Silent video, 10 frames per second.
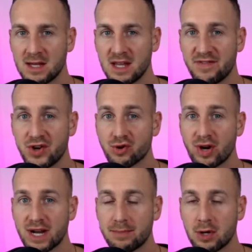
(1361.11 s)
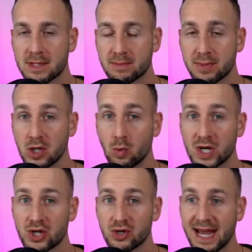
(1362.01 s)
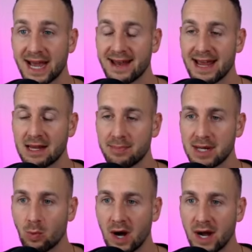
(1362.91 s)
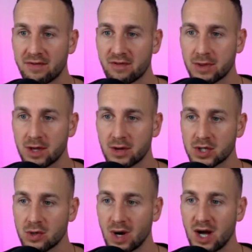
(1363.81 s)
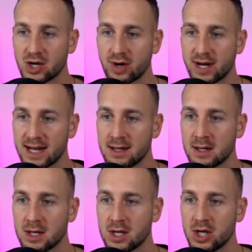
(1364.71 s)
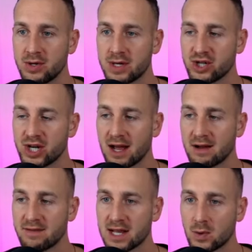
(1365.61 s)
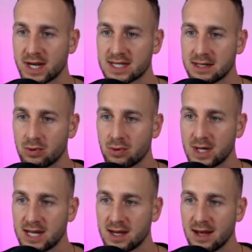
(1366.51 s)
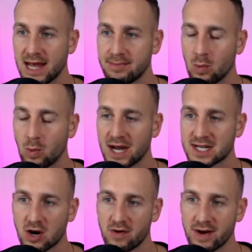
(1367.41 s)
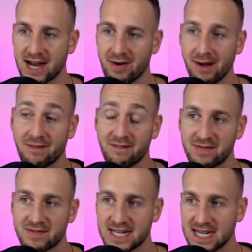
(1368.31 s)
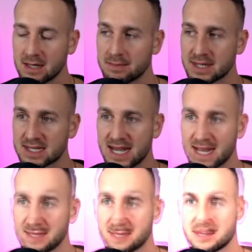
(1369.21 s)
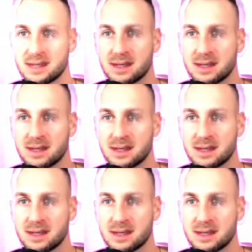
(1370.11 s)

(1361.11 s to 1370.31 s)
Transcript: If you don't trade perps but you wish to get an APY from those who are trading, you can check out the liquidity pool here. APY is currently around 15%.